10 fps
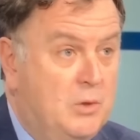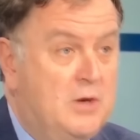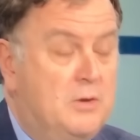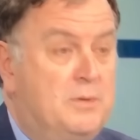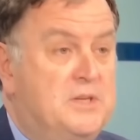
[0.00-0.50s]

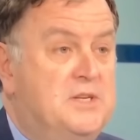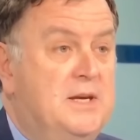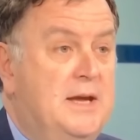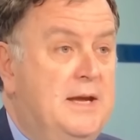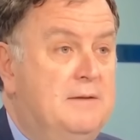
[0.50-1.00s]
We are
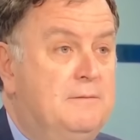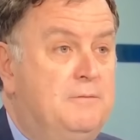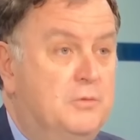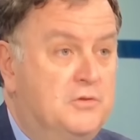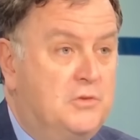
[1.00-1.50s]
pressing
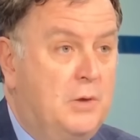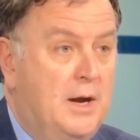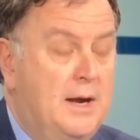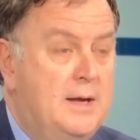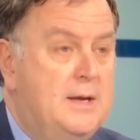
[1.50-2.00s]
ahead full
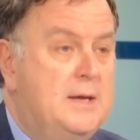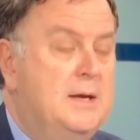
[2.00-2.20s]
square.